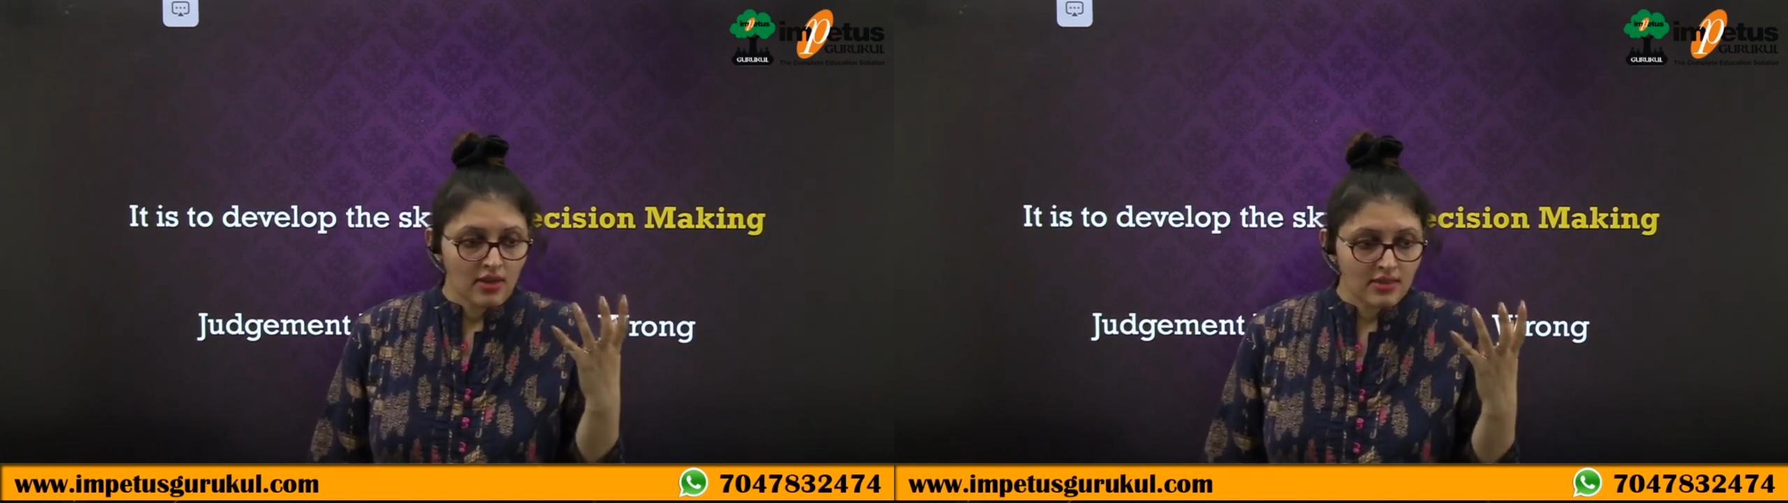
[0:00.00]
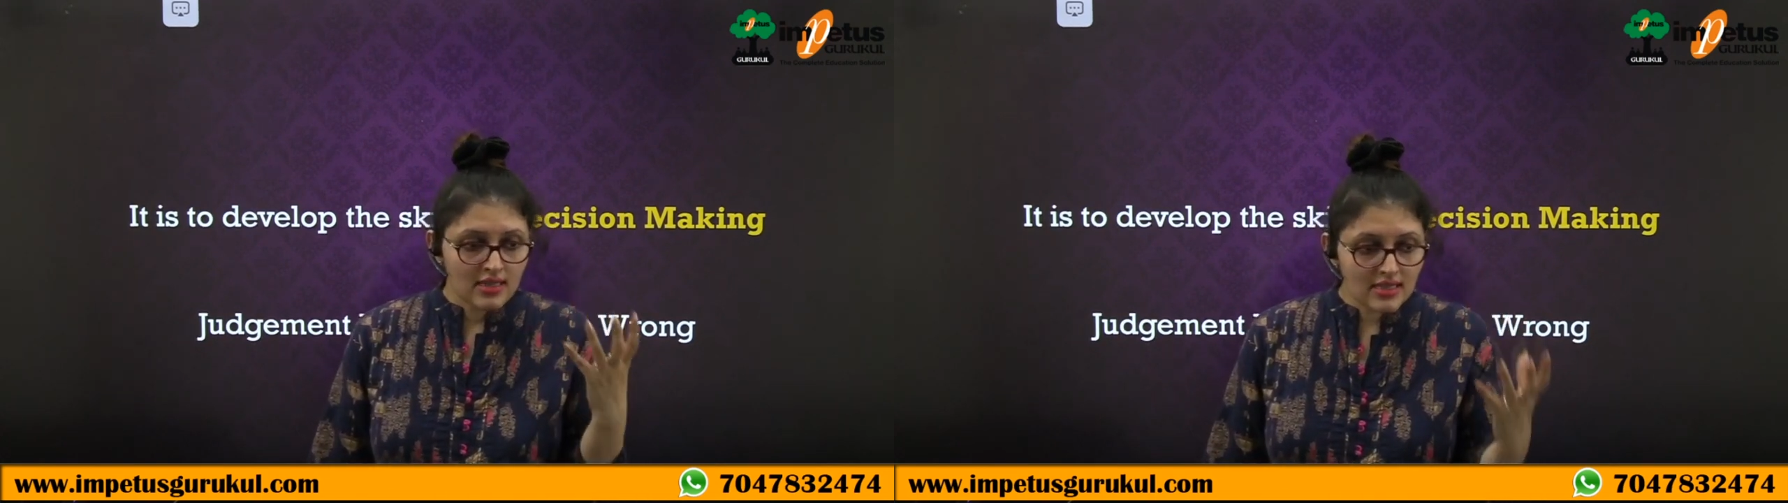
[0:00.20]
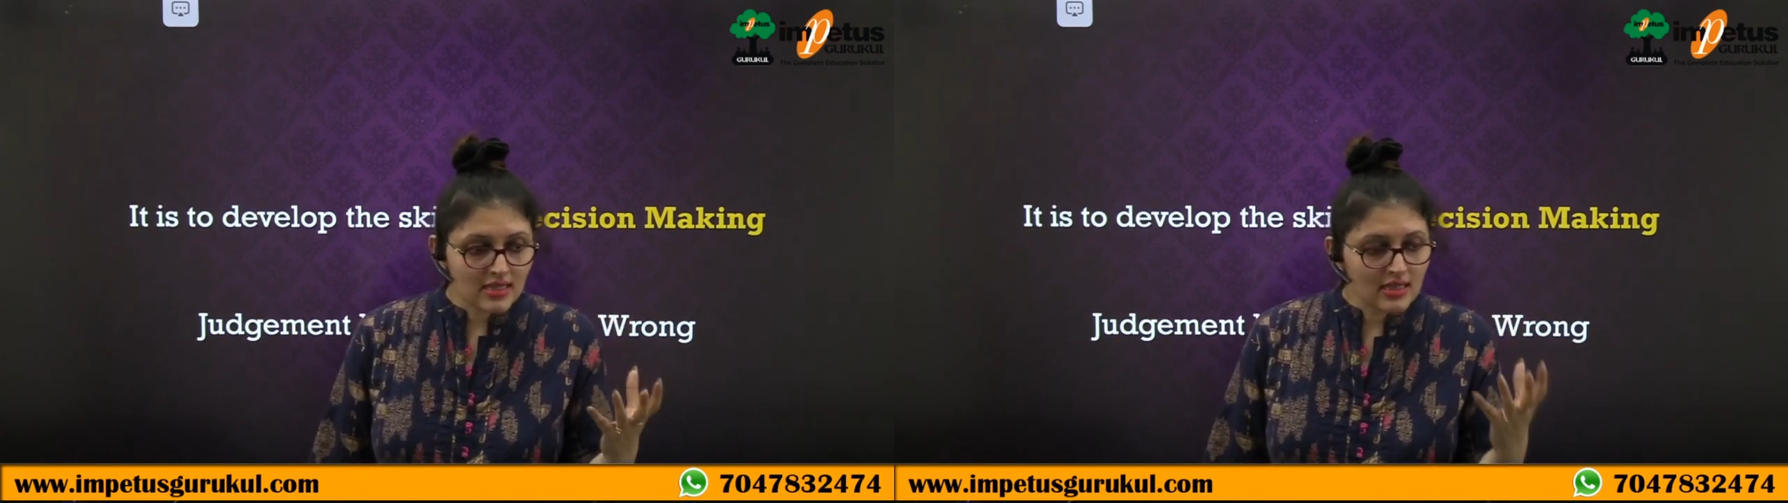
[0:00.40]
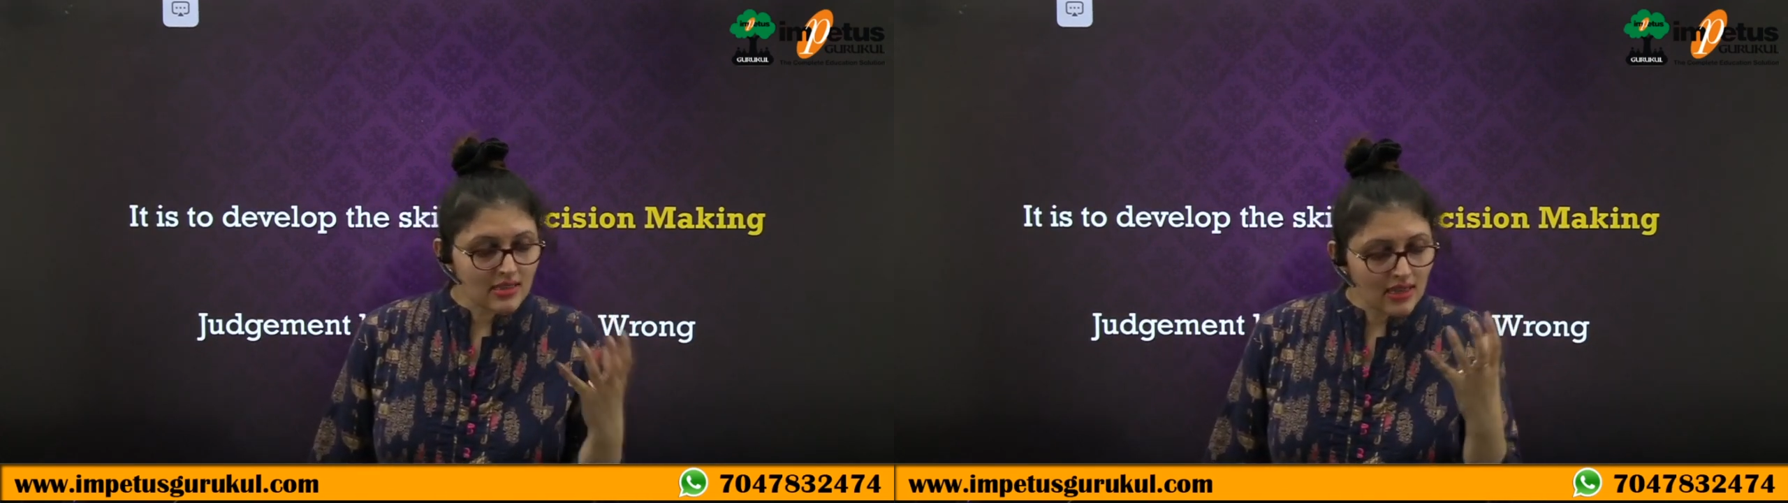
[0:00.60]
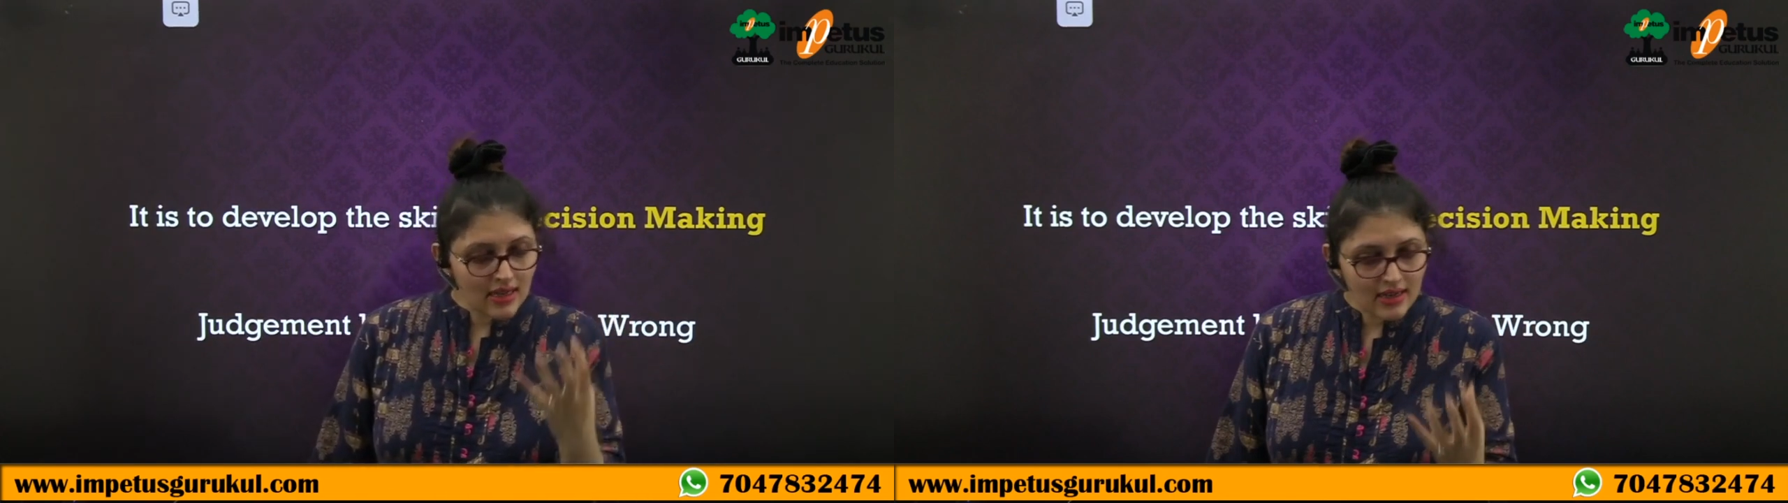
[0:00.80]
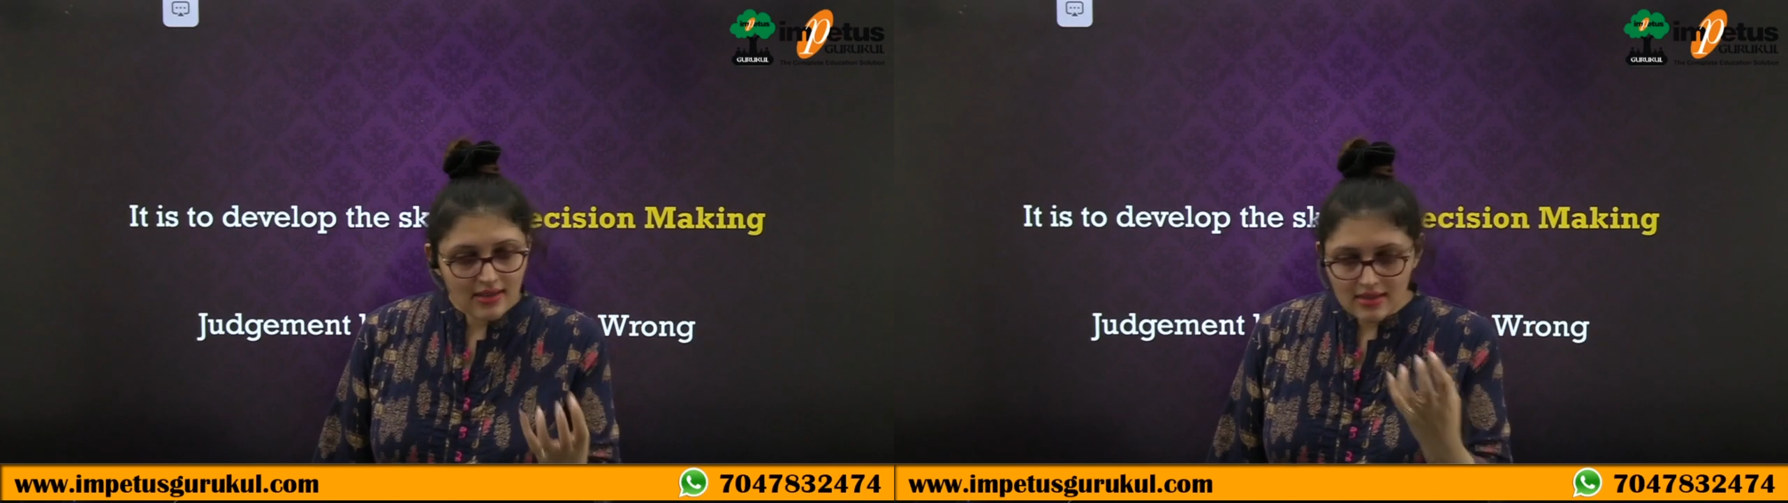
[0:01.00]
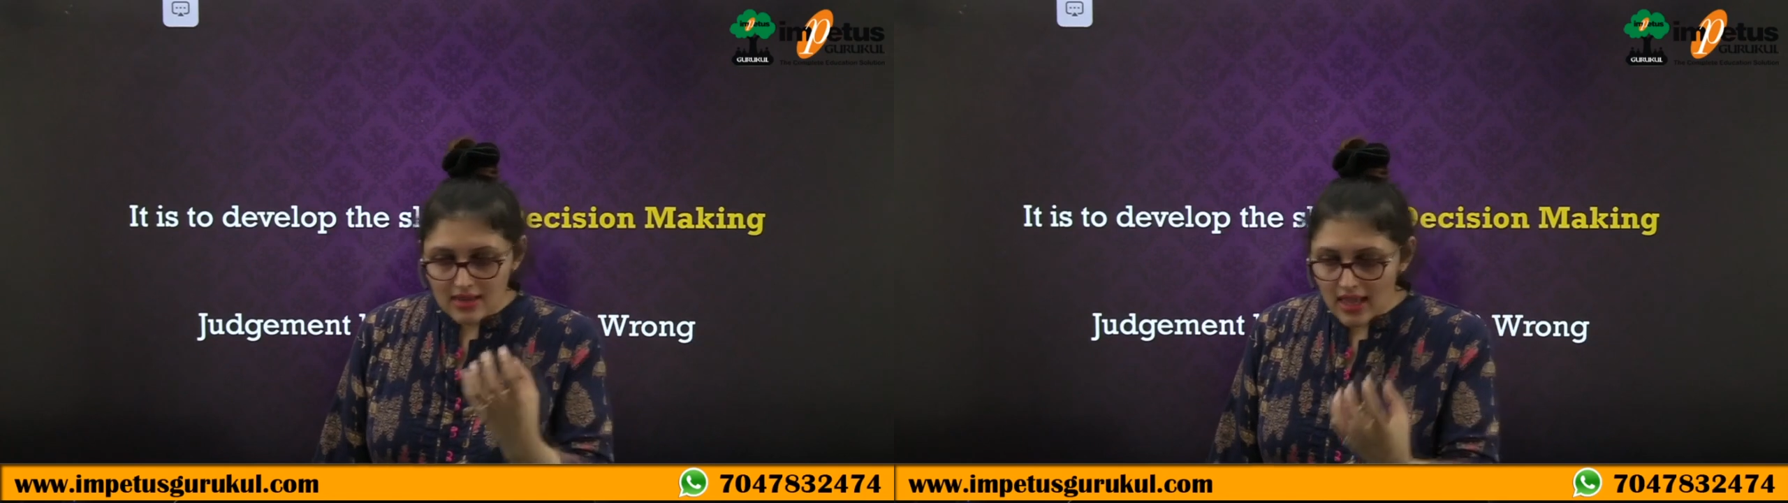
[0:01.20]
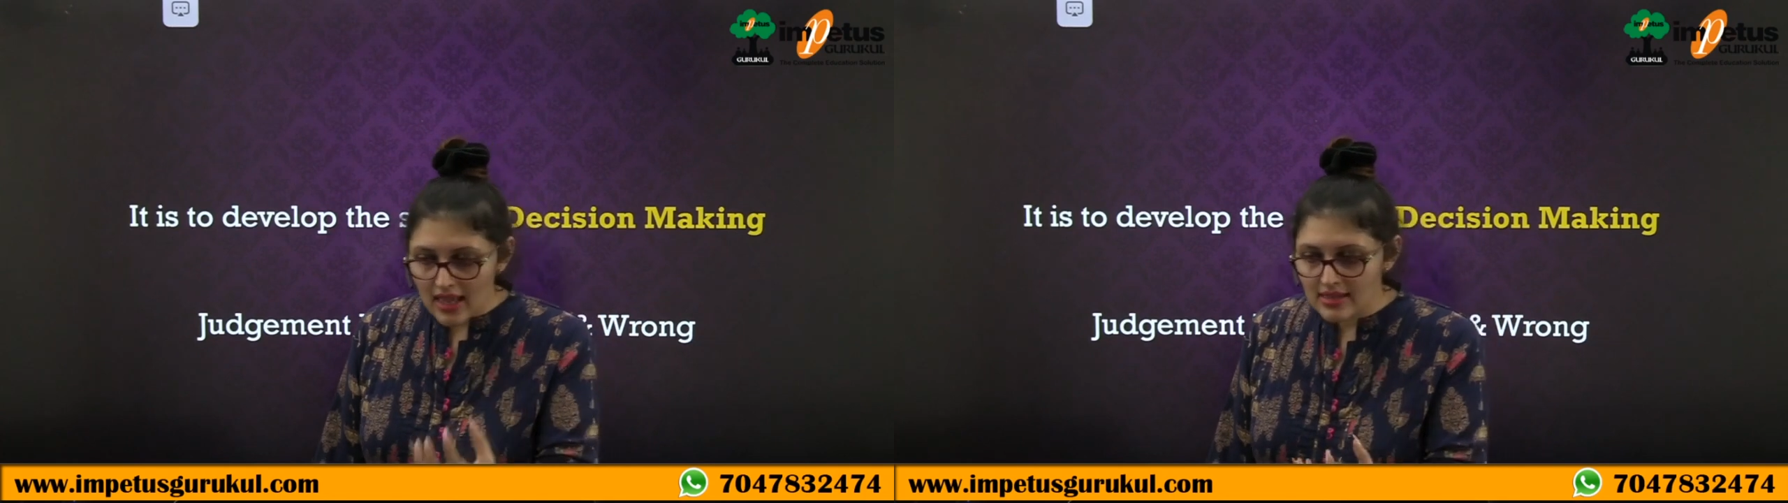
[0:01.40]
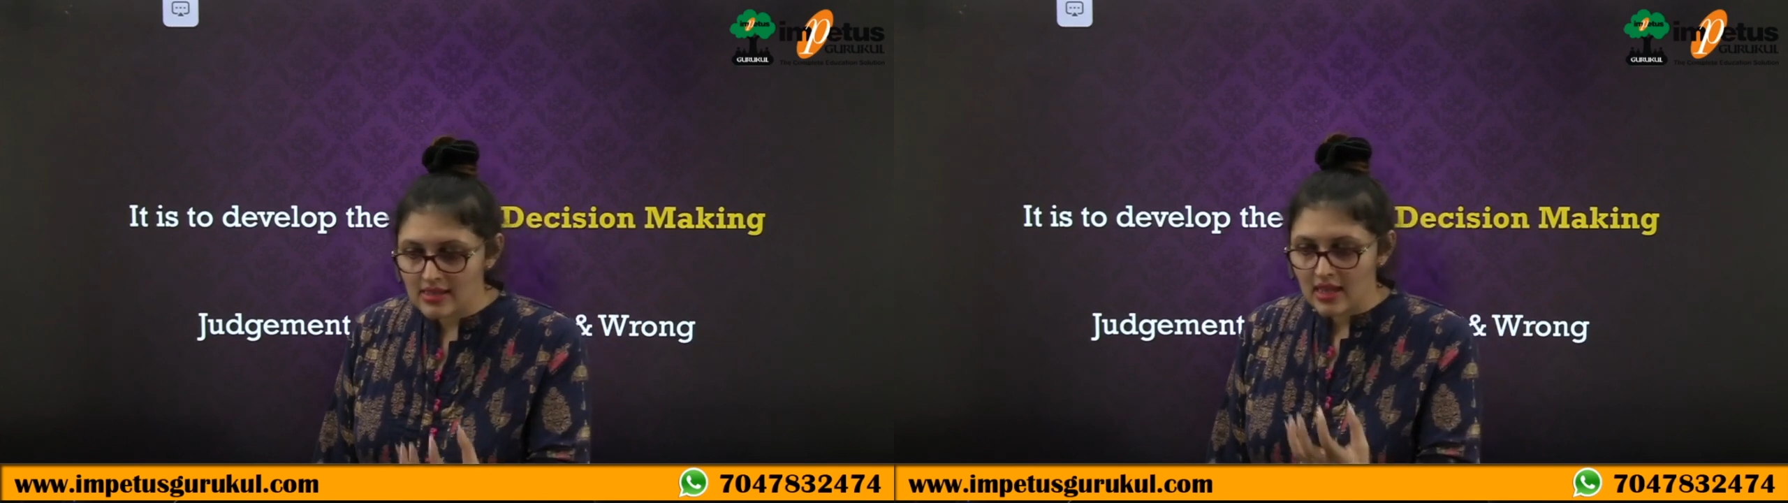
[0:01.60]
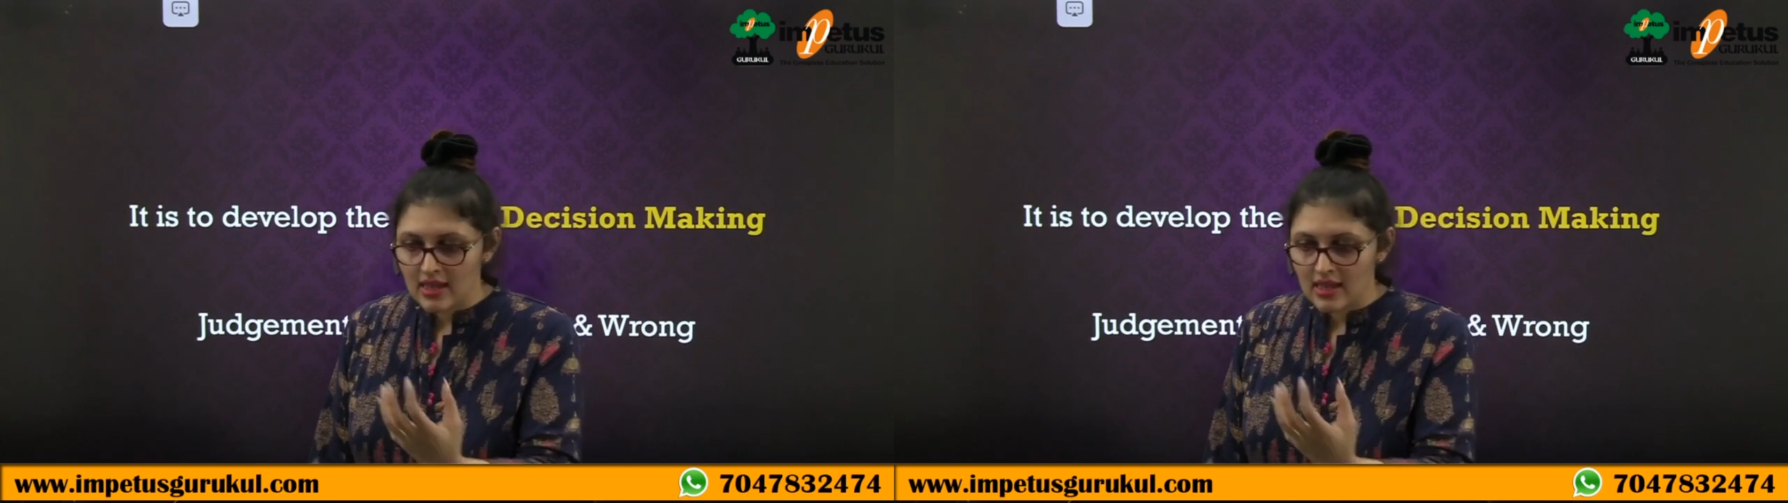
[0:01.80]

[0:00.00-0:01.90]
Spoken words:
discuss the little things